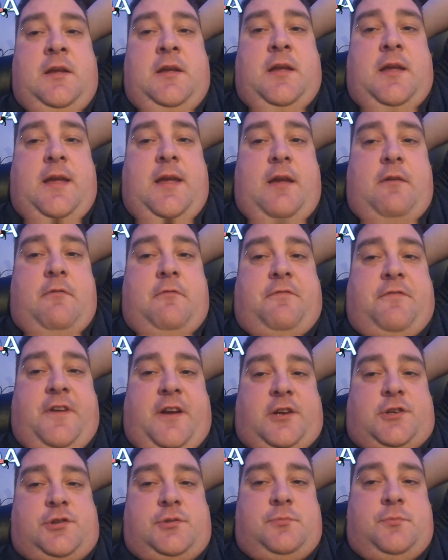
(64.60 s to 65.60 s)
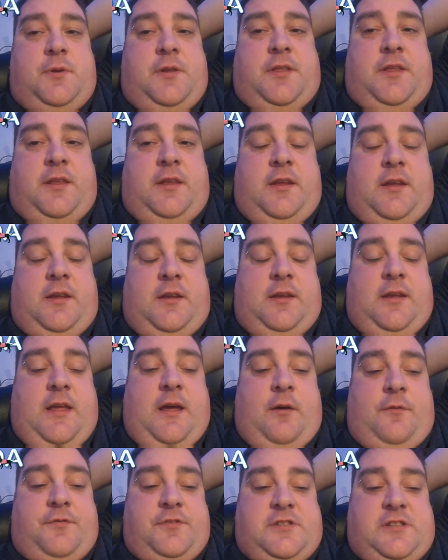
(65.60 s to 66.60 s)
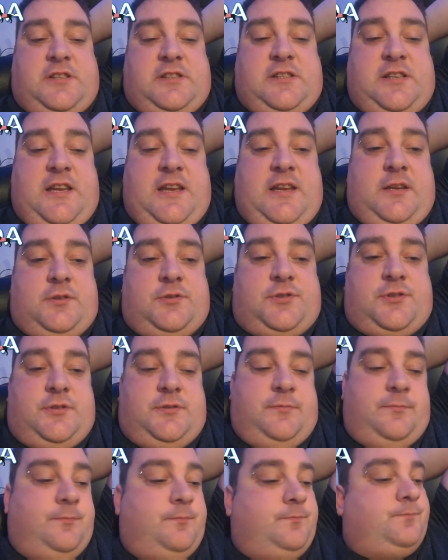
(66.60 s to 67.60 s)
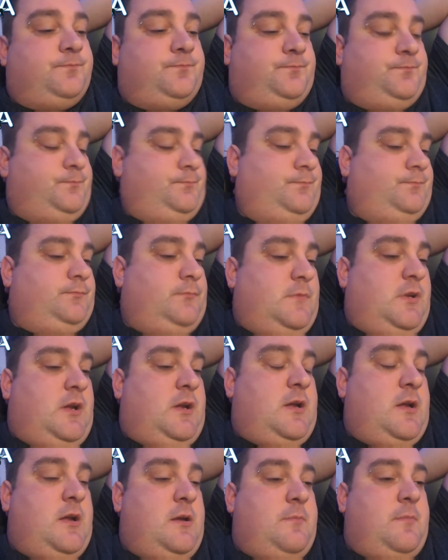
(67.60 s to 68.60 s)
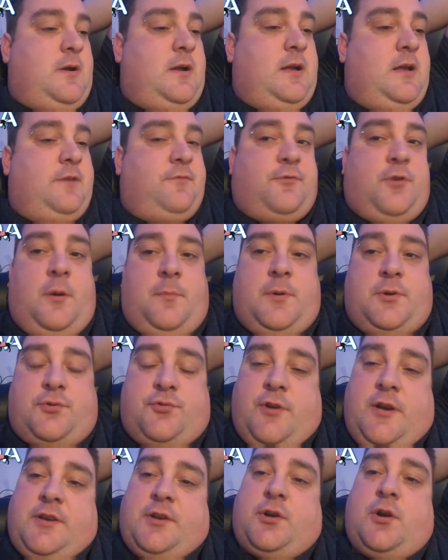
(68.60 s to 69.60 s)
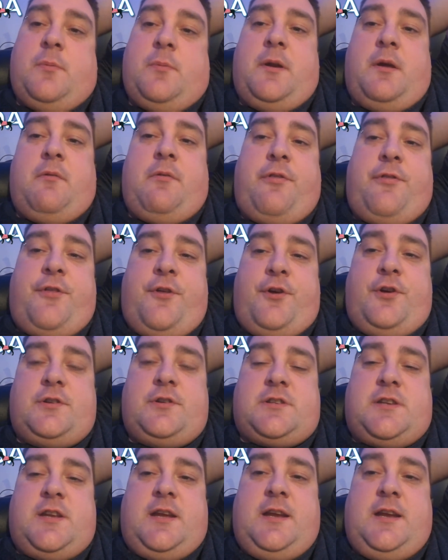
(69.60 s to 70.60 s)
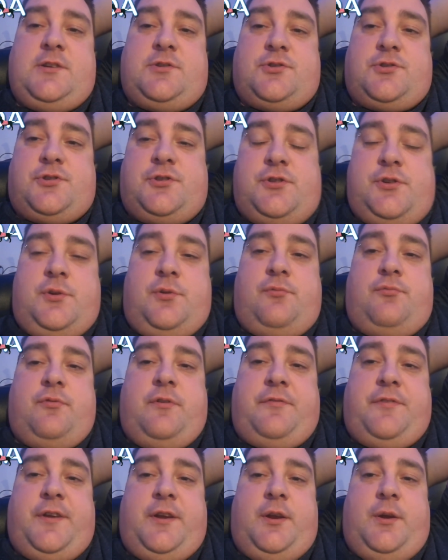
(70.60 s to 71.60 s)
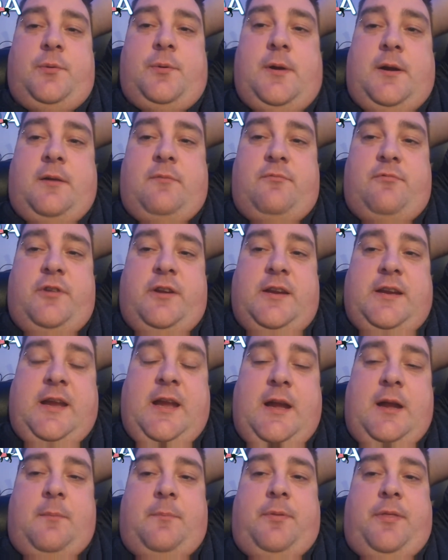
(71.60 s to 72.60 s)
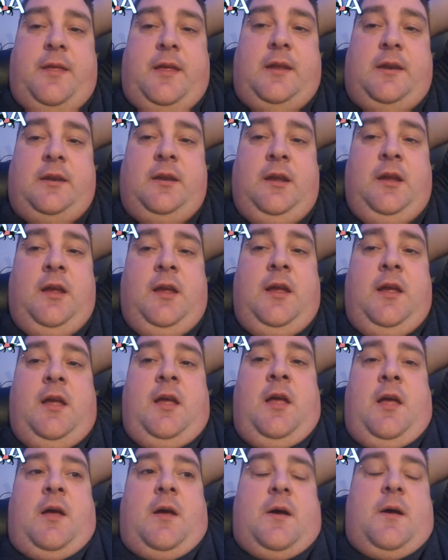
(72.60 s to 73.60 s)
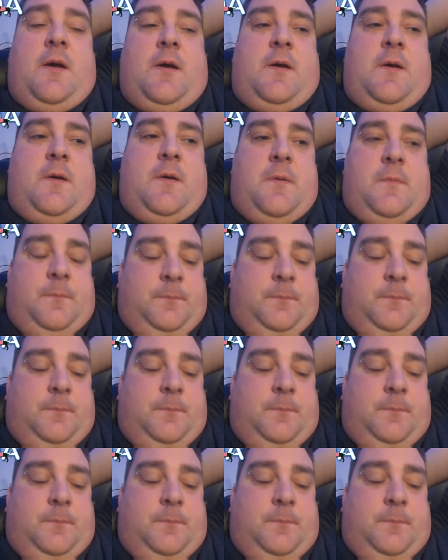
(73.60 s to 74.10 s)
ear infection with Elvis's ears. I've got my trainer coming on Thursday just to do a review and recap then. Let